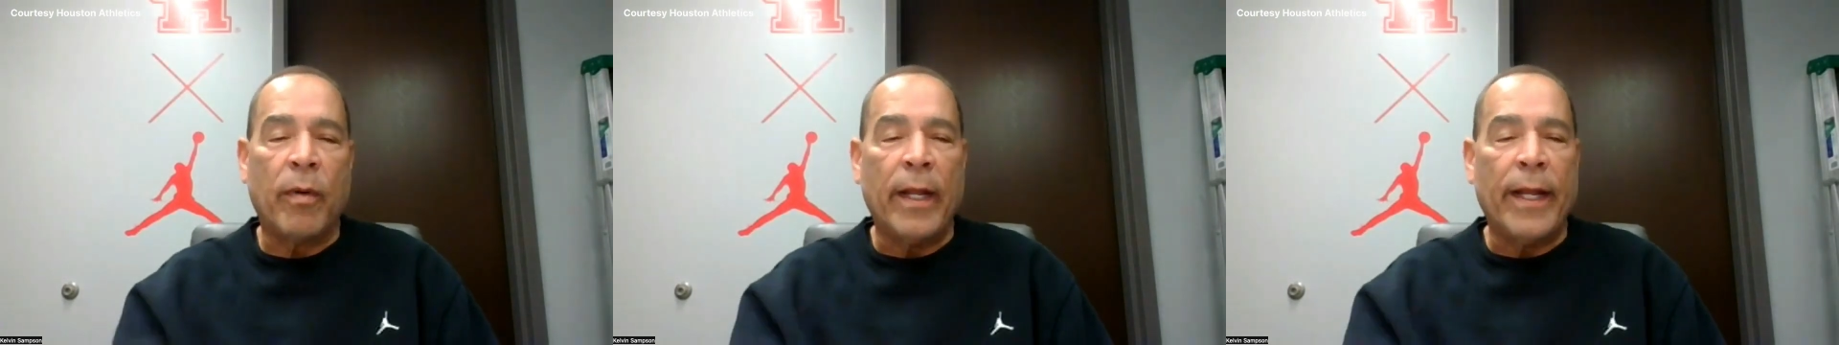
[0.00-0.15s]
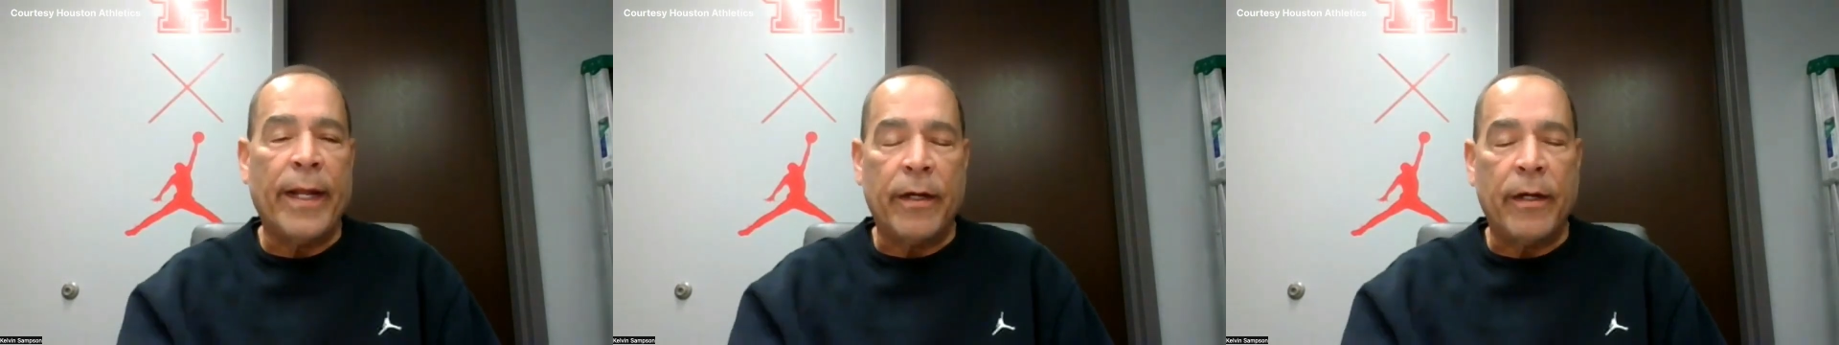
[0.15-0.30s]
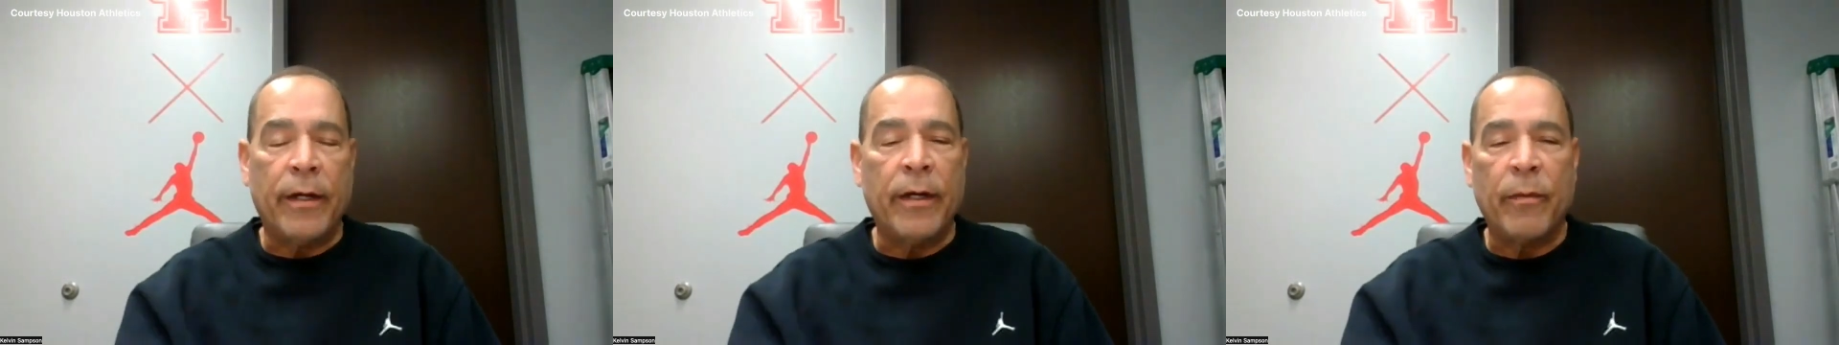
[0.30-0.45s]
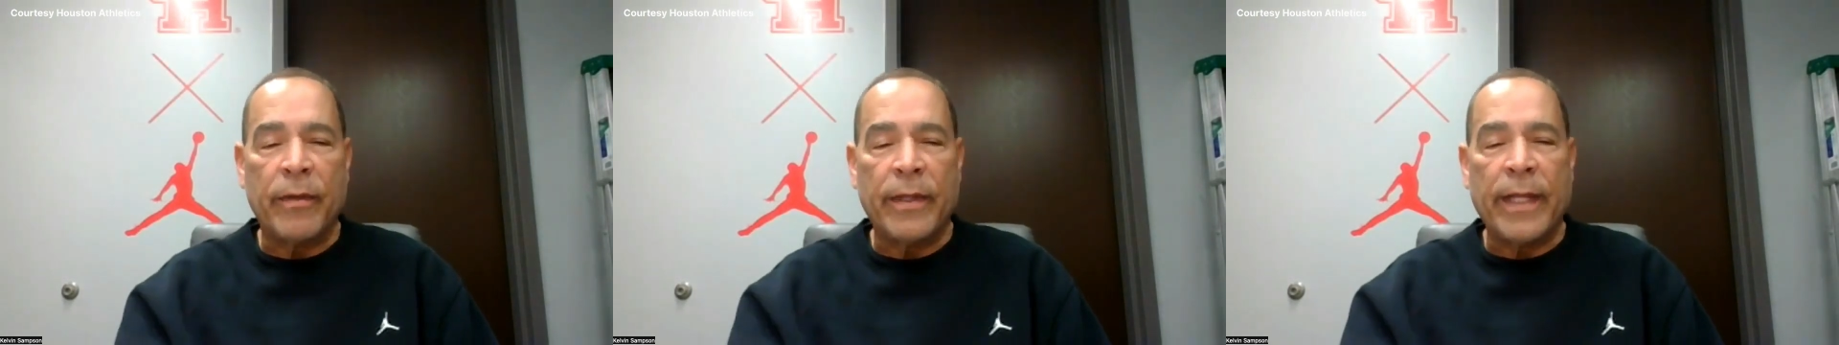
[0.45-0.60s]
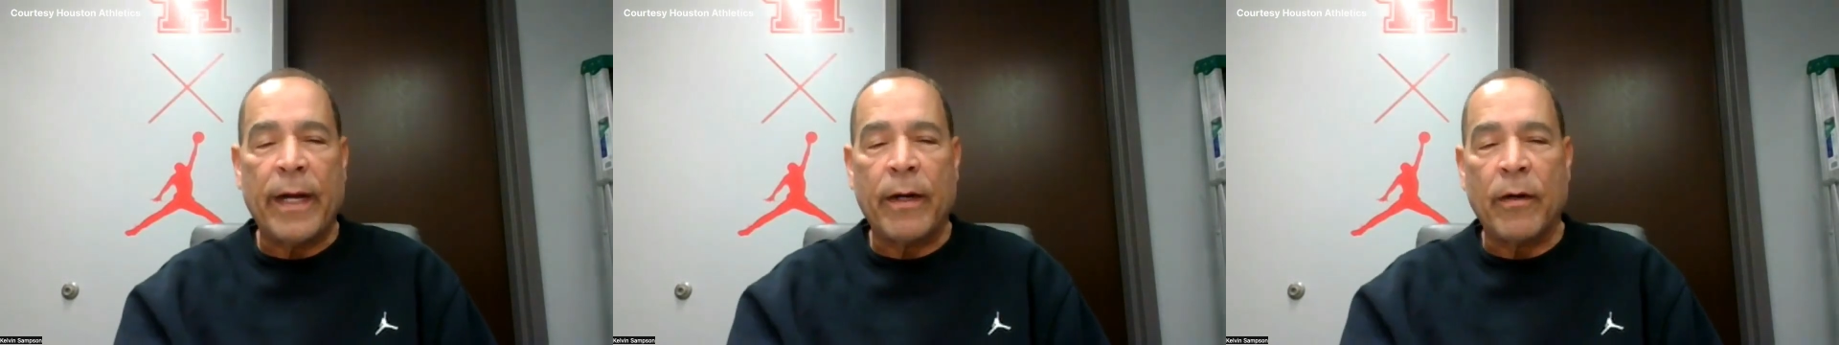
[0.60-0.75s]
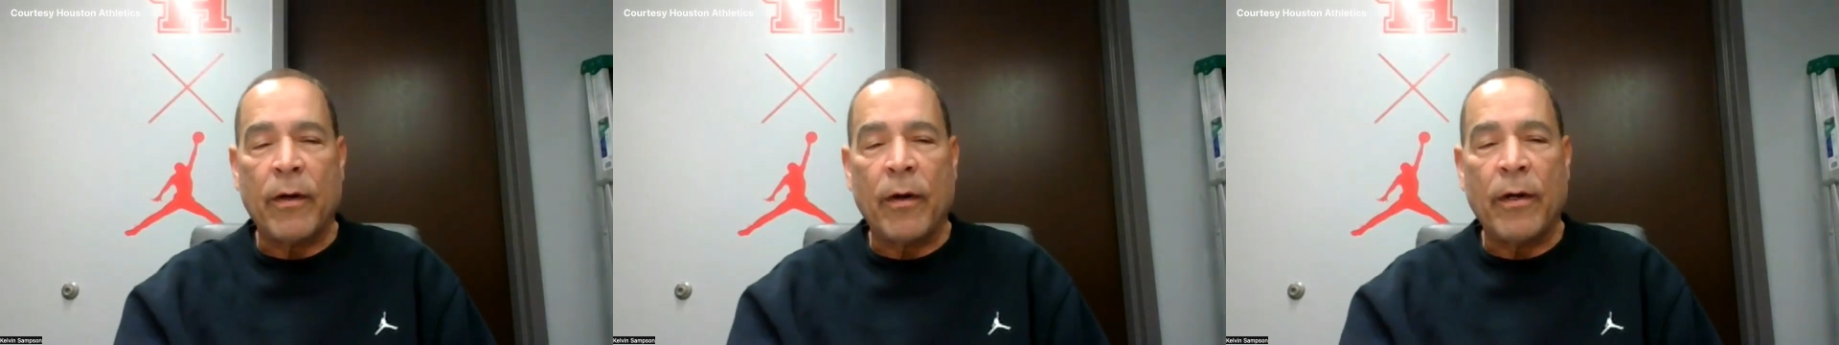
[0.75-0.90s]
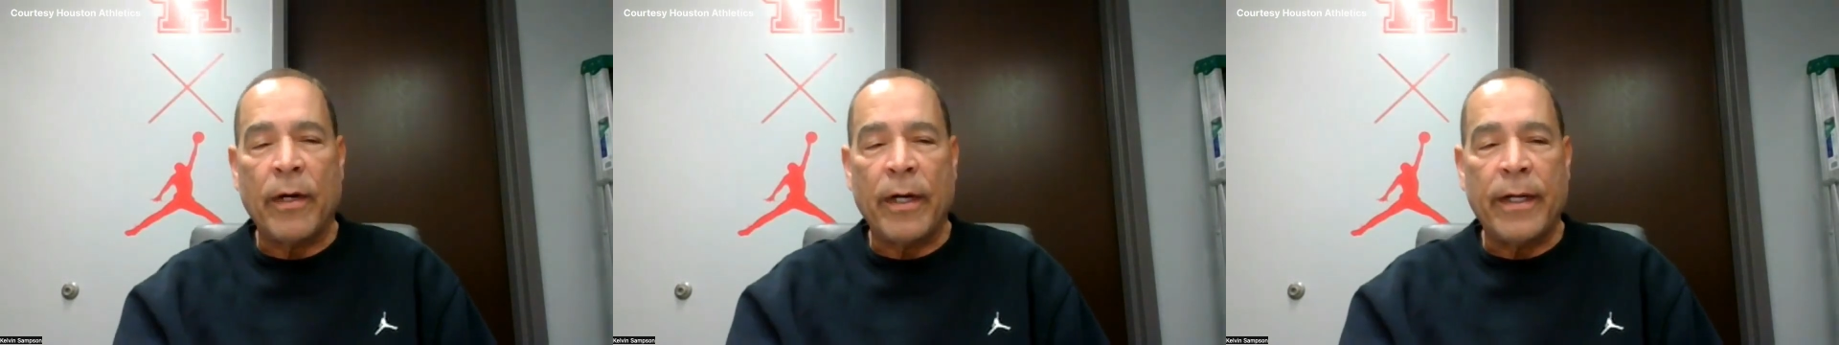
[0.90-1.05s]
to play good
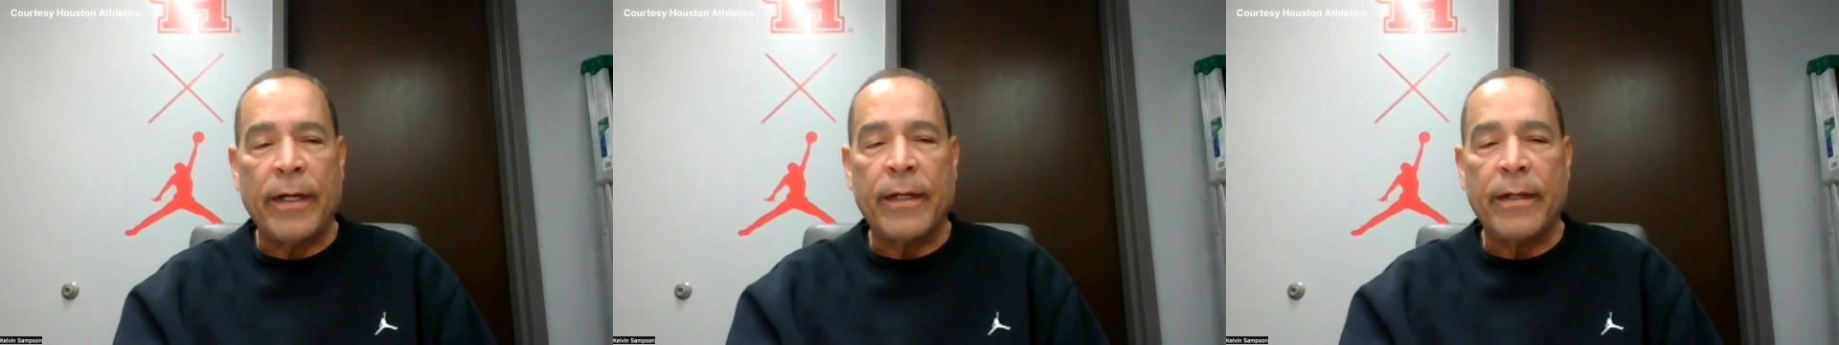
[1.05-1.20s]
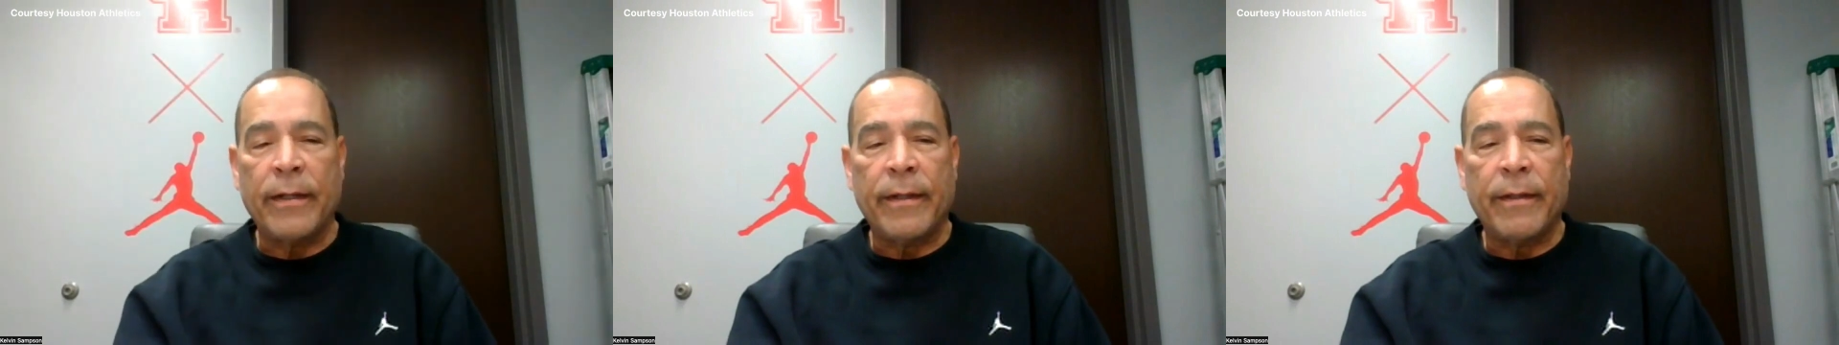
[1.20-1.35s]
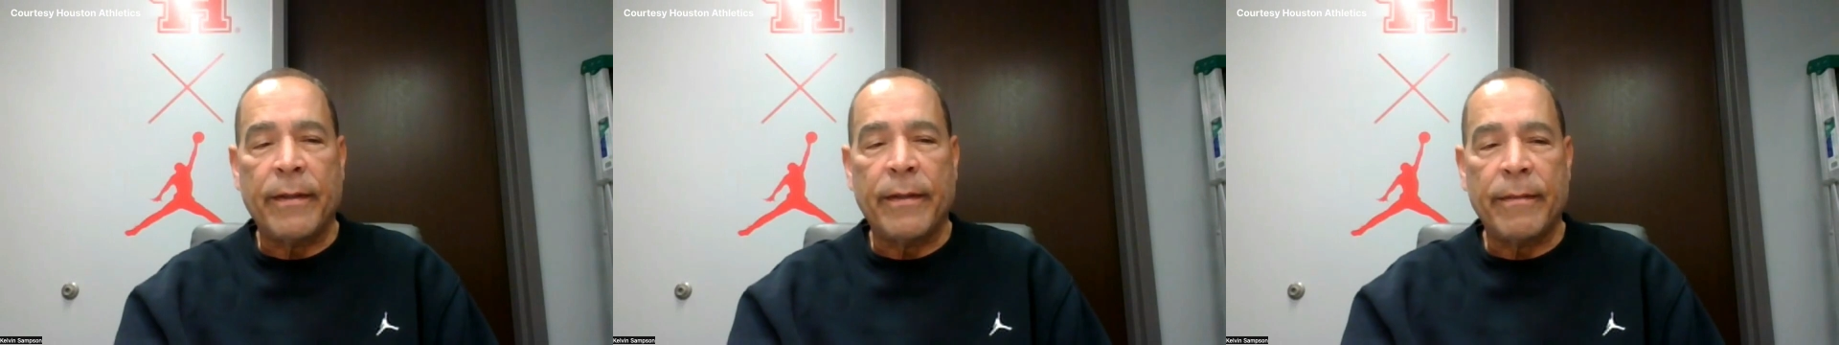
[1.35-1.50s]
without earning it.